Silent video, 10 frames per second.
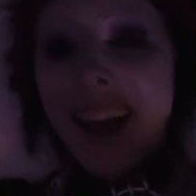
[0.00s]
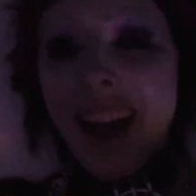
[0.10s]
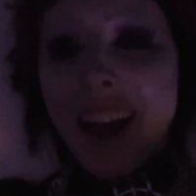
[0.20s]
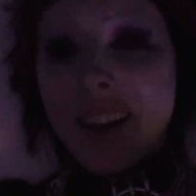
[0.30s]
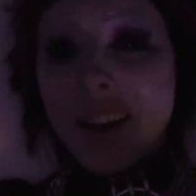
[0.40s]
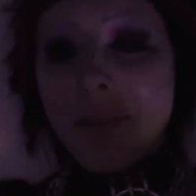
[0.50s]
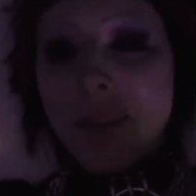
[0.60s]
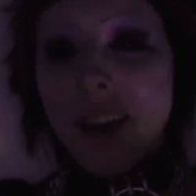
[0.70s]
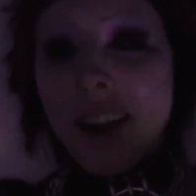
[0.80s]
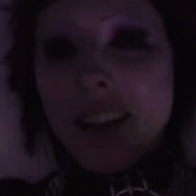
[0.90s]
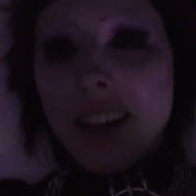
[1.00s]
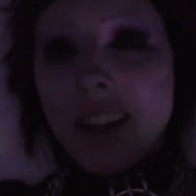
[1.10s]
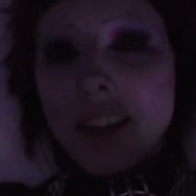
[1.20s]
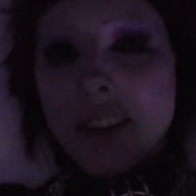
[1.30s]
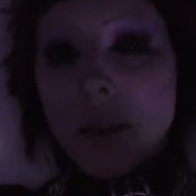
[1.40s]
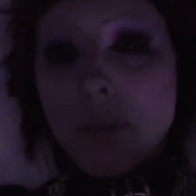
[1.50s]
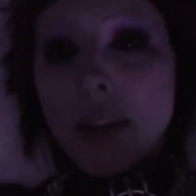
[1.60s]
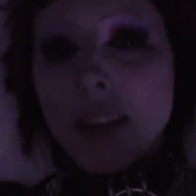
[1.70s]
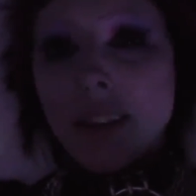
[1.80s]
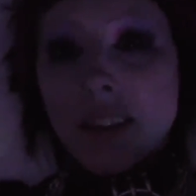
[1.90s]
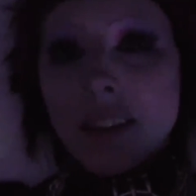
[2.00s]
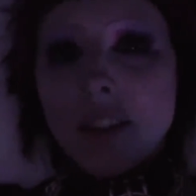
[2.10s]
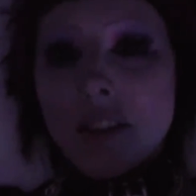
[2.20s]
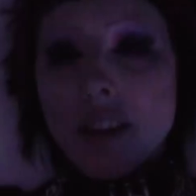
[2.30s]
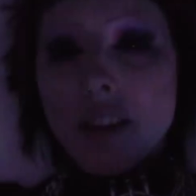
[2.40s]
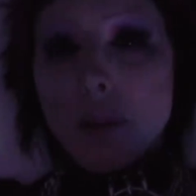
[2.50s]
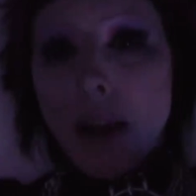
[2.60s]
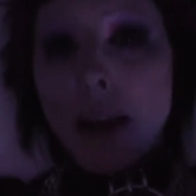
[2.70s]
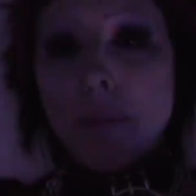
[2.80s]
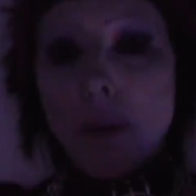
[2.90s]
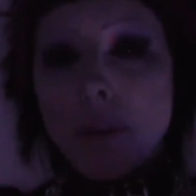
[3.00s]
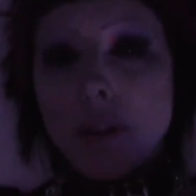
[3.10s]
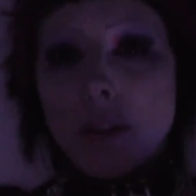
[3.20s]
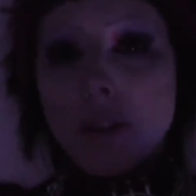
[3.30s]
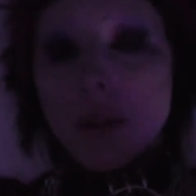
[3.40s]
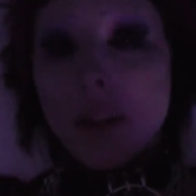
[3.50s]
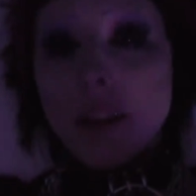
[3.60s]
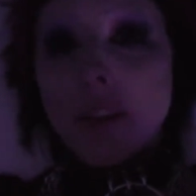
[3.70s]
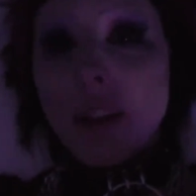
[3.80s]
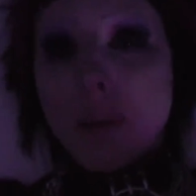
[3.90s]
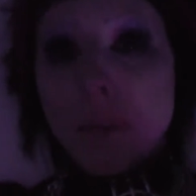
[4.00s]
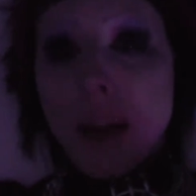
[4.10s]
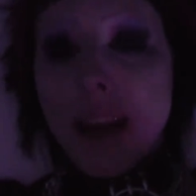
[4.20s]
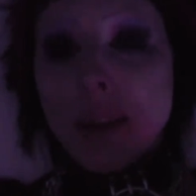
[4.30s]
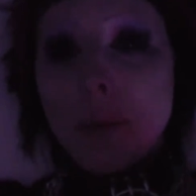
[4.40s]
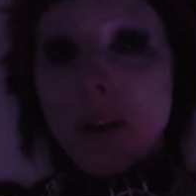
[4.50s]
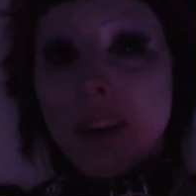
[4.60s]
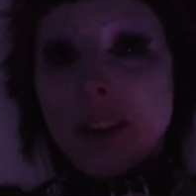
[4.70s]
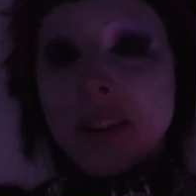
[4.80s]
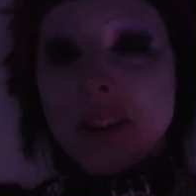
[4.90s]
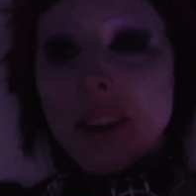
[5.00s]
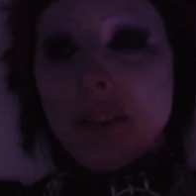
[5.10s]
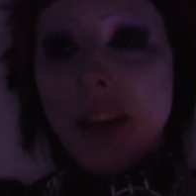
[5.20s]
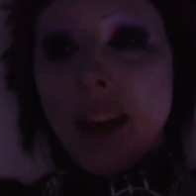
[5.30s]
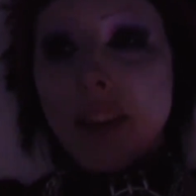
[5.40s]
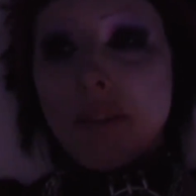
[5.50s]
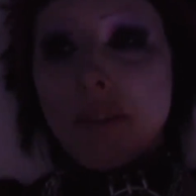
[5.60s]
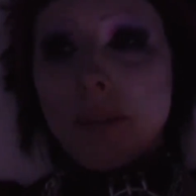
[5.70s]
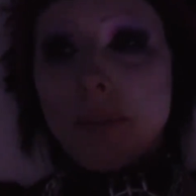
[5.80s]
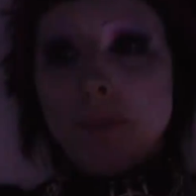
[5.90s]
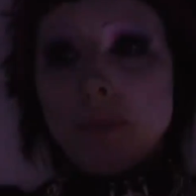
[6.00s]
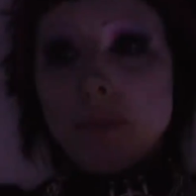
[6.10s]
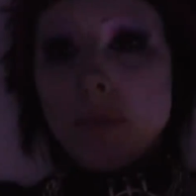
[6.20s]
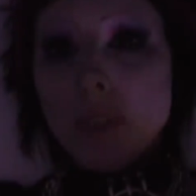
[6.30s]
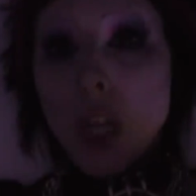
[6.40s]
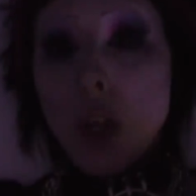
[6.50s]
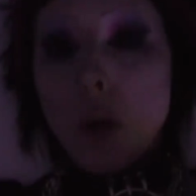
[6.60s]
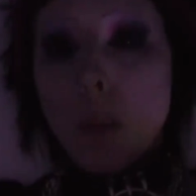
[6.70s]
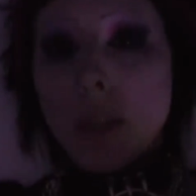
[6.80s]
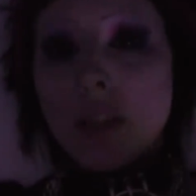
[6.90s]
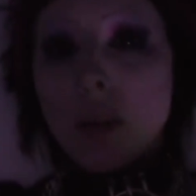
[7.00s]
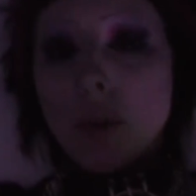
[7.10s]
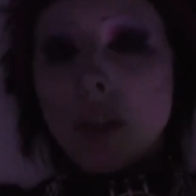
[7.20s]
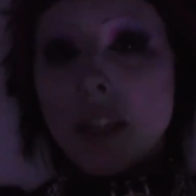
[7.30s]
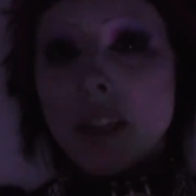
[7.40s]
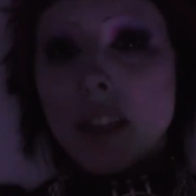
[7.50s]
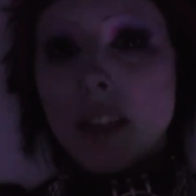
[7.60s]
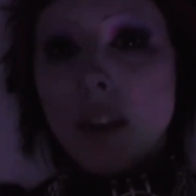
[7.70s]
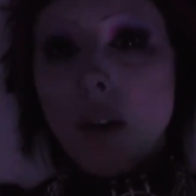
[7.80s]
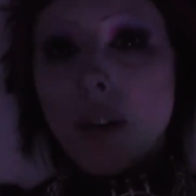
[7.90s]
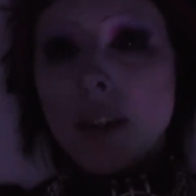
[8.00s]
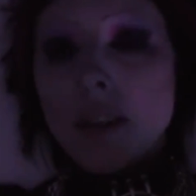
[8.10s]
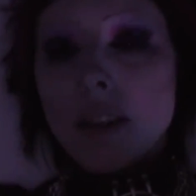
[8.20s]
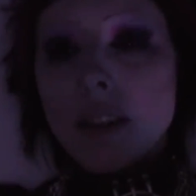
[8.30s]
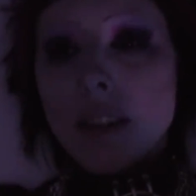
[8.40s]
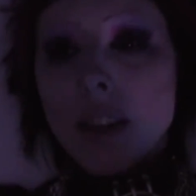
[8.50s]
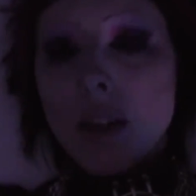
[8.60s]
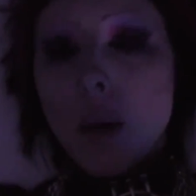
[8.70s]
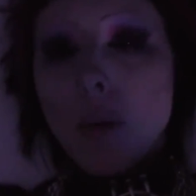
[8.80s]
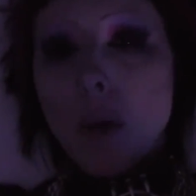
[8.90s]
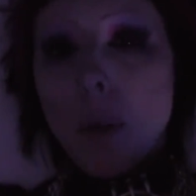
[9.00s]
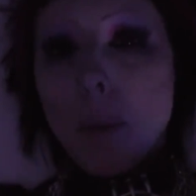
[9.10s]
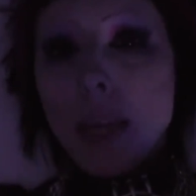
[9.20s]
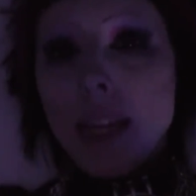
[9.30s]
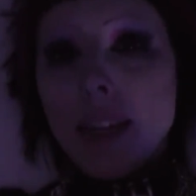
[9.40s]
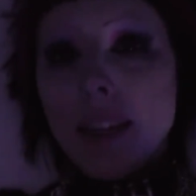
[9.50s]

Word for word: And I nearly ended up being considered a band member too, so I could have had a band pass if I had have not been so autistically honest and said, no, not me.